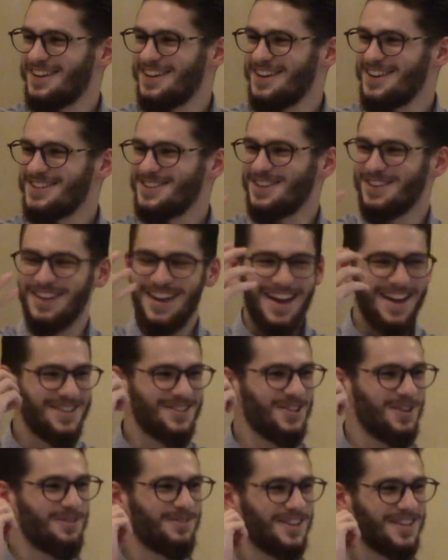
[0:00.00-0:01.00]
So the
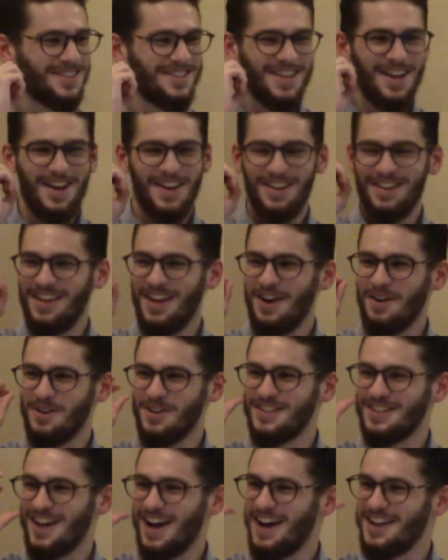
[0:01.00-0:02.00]
angel of death now
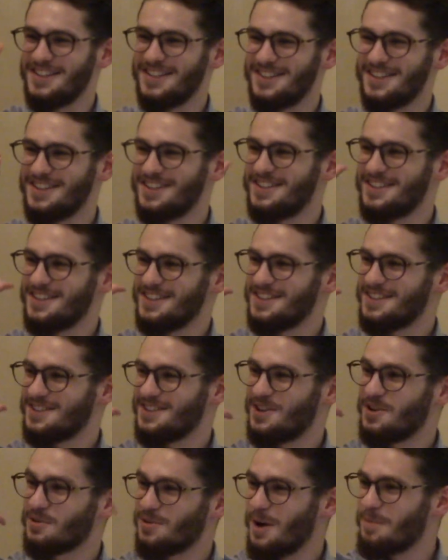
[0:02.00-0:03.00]
his eyes is
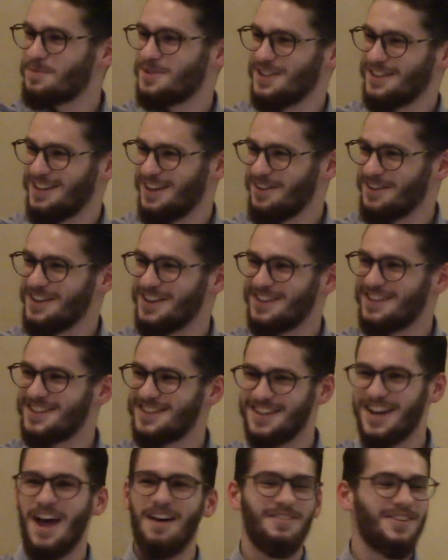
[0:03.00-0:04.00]
corrupted now. He
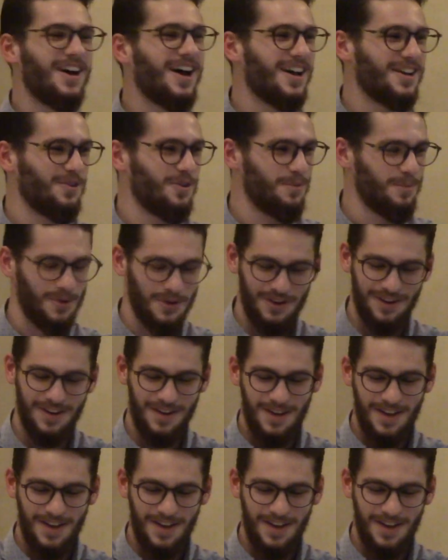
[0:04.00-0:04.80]
doesn't have an eye no more.